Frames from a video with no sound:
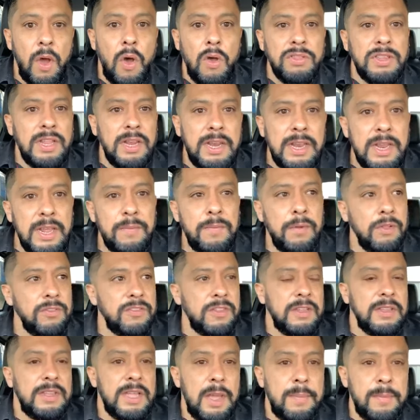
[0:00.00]
All the
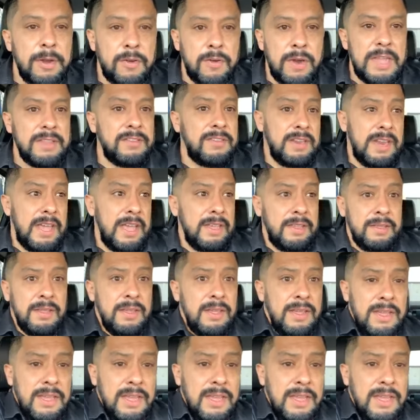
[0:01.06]
liberals and Democrats, like